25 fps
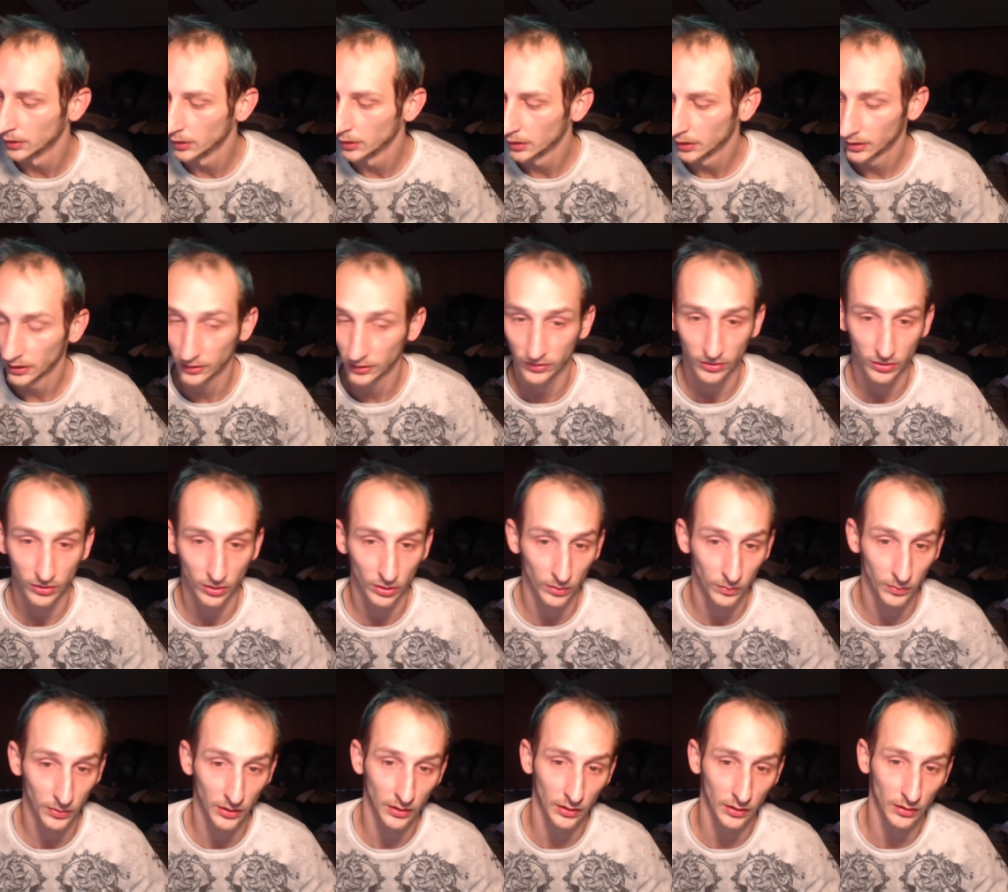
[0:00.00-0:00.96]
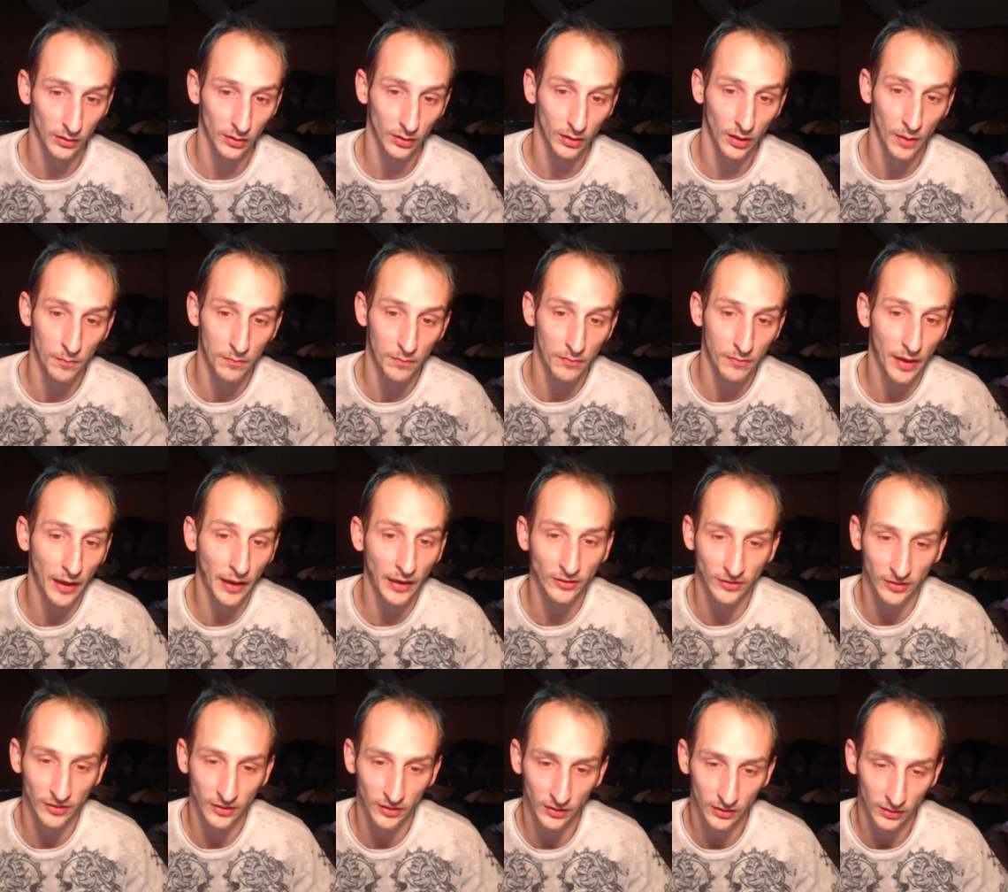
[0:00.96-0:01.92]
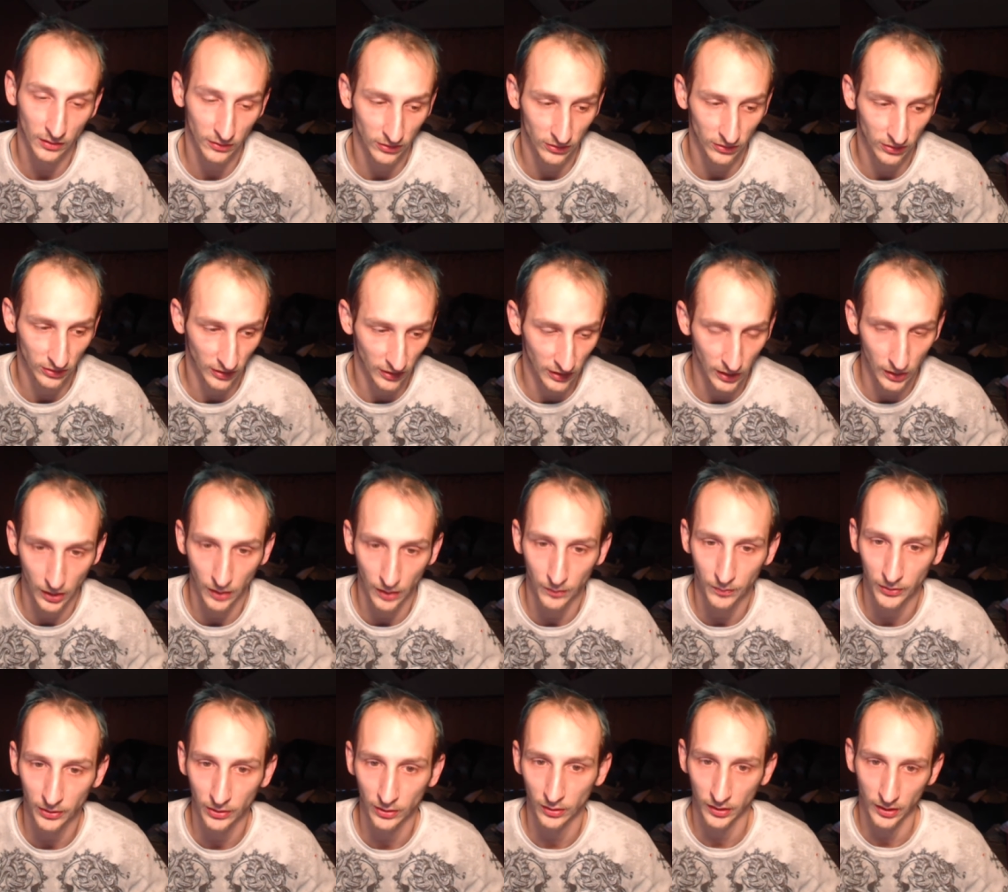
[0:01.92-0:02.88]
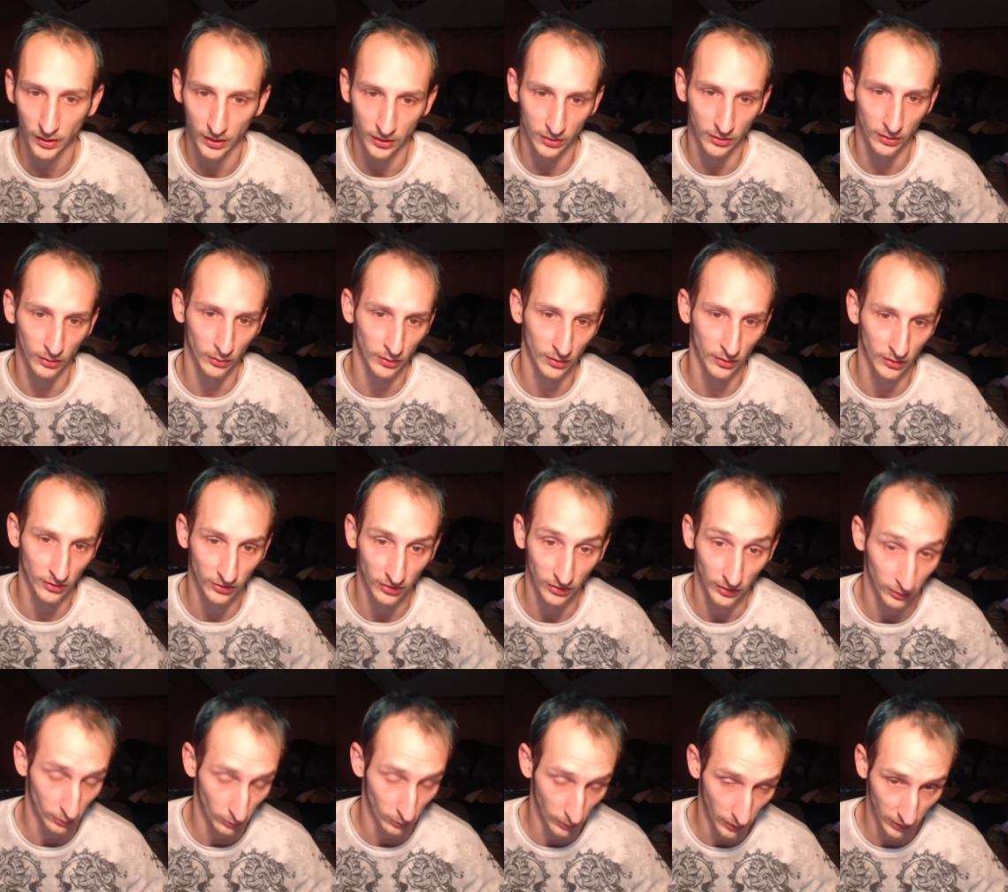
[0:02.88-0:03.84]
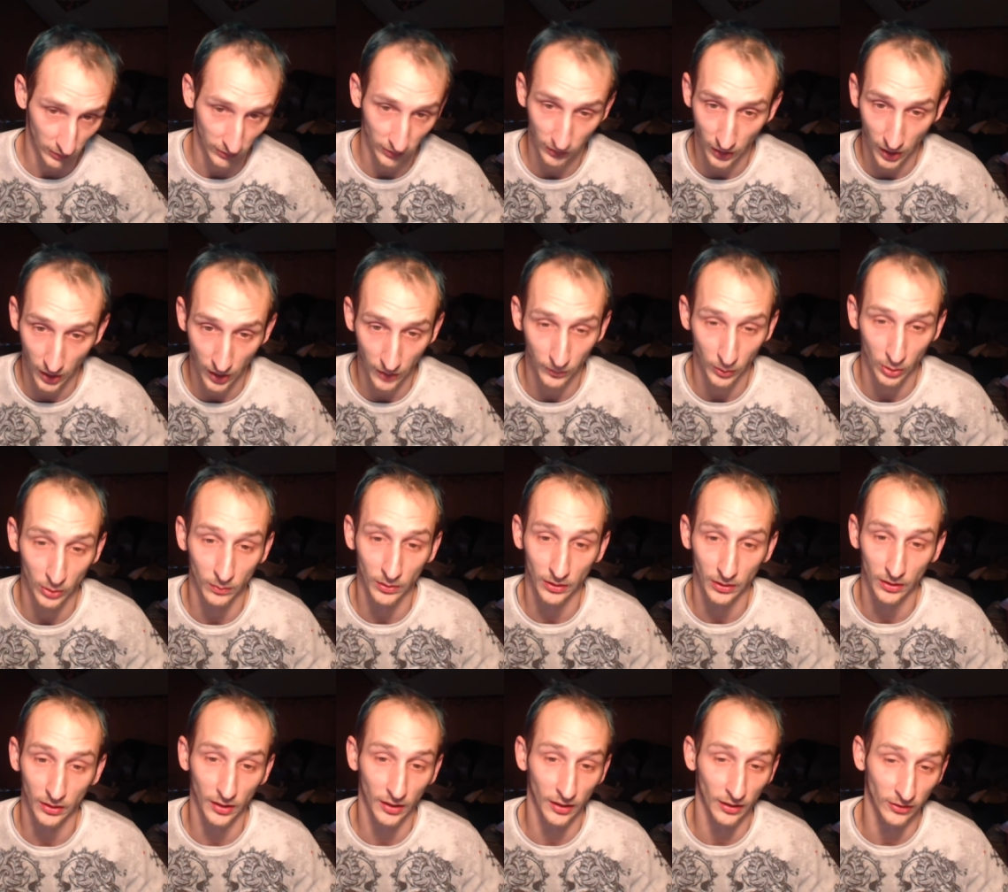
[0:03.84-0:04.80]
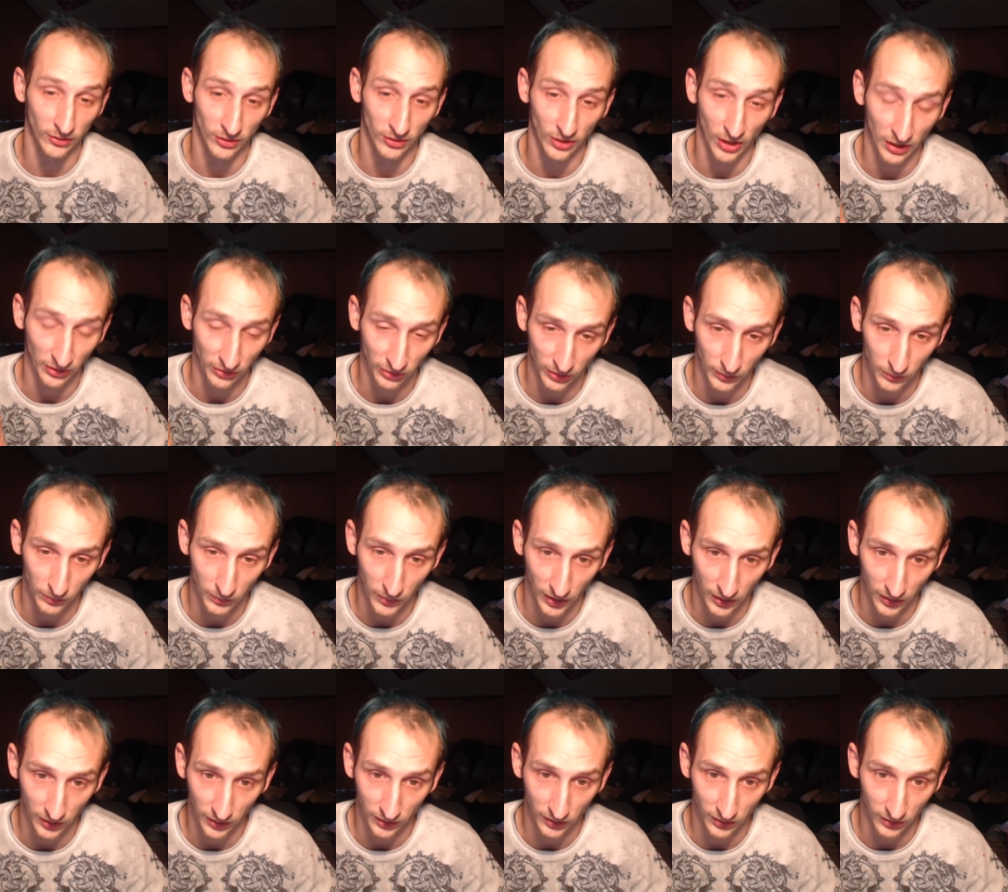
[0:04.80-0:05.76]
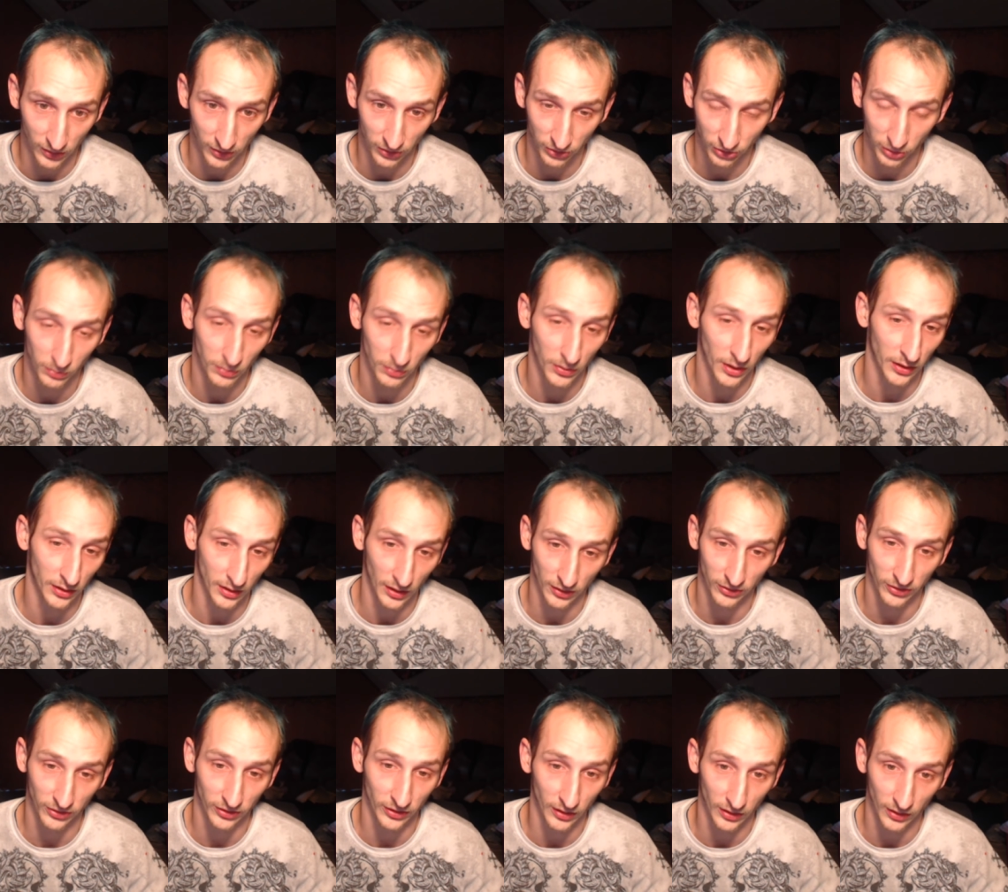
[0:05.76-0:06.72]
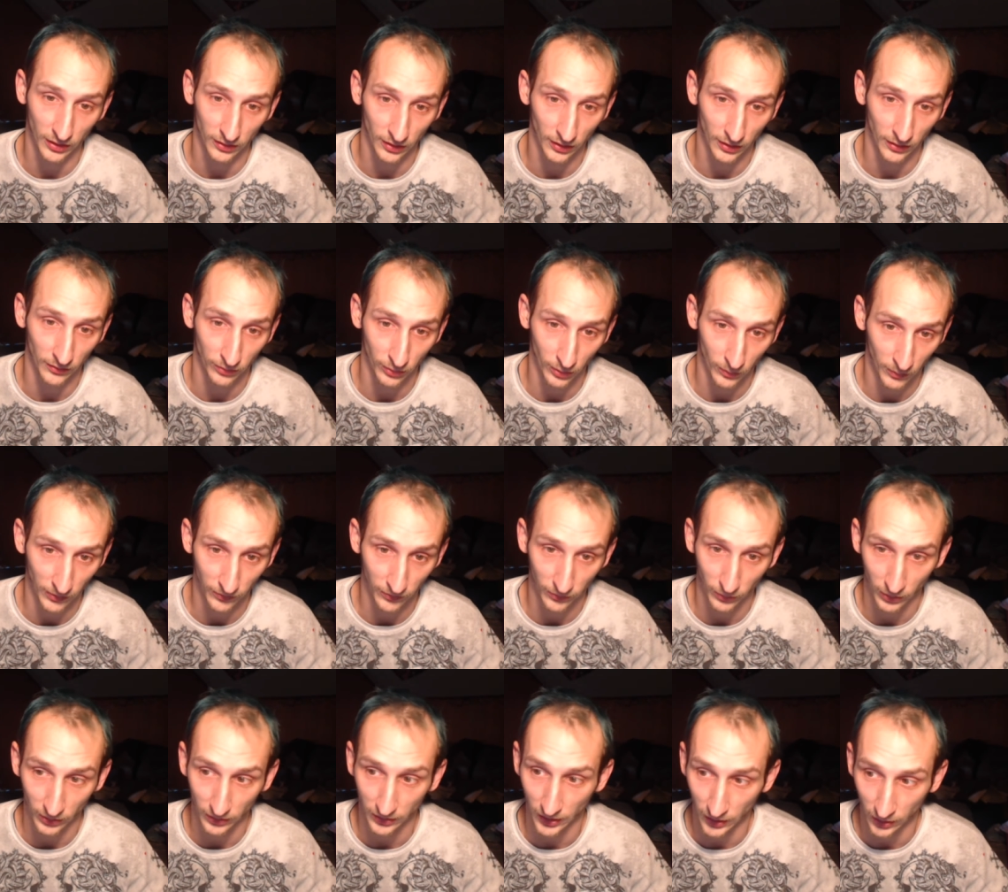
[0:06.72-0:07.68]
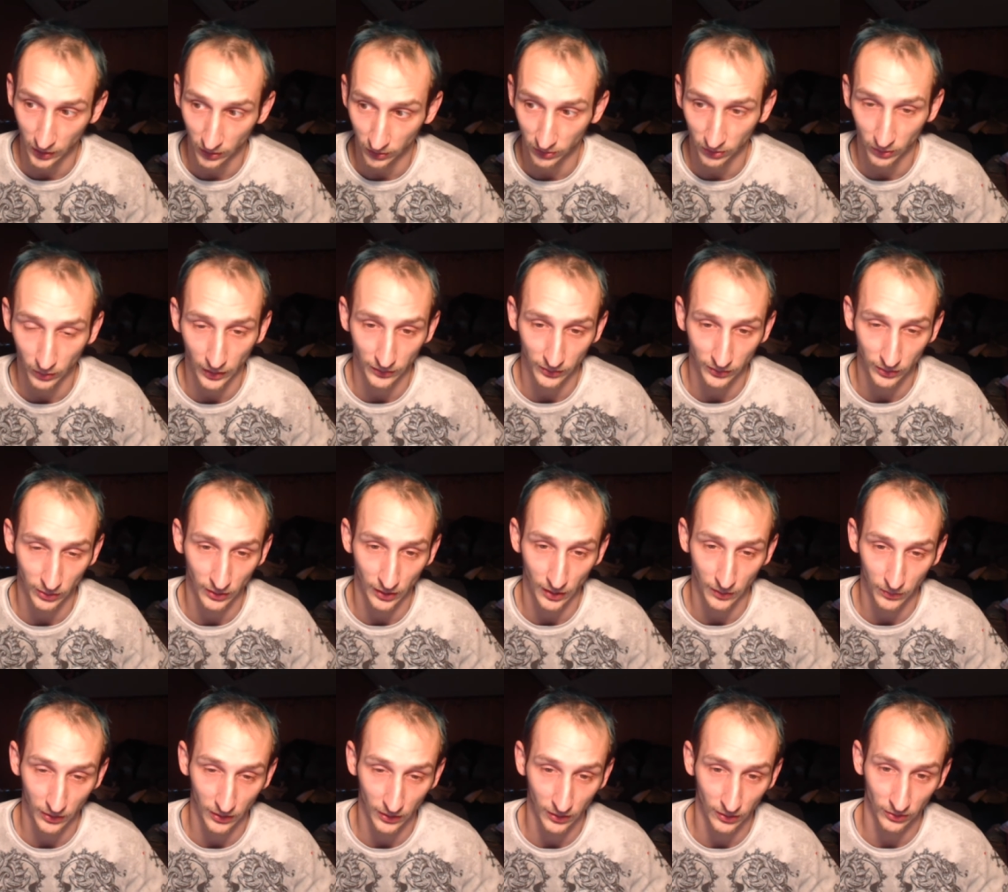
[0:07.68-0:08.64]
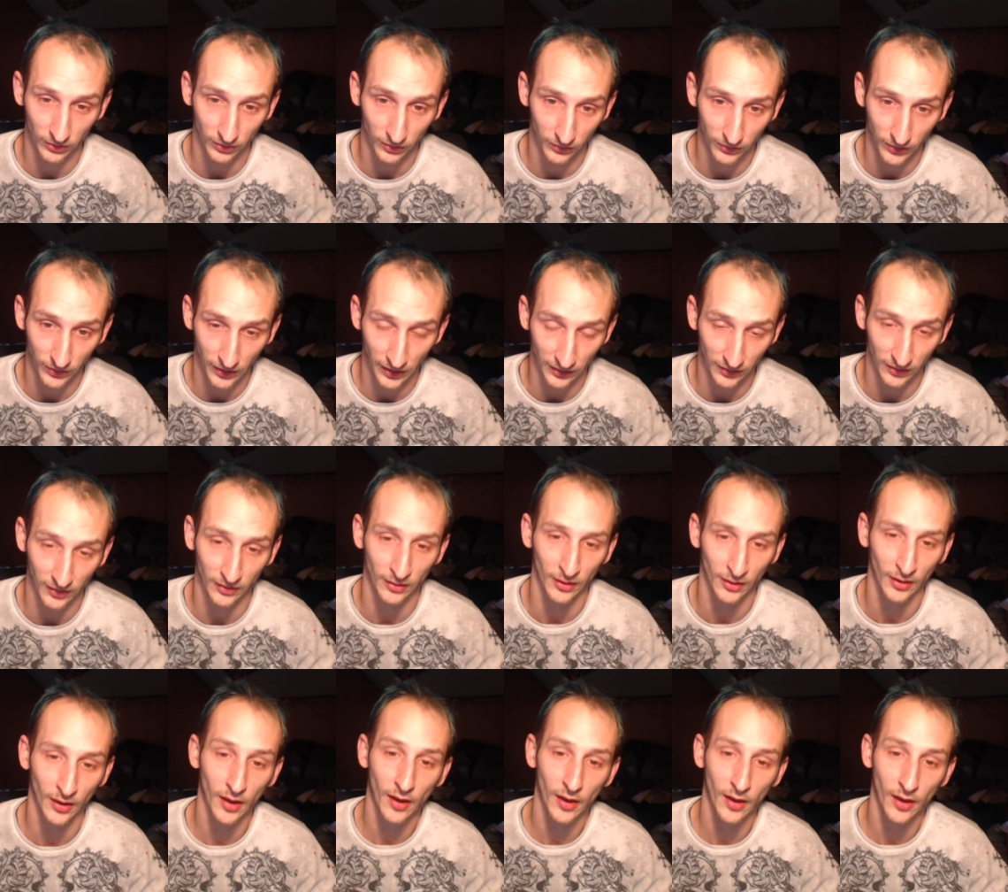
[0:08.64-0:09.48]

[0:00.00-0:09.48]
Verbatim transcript: it's going to be amazing to get up here and do this uh, granted i'm going to be exhausted by the end of this you might not see anything from me for a day or two after that because of the fact that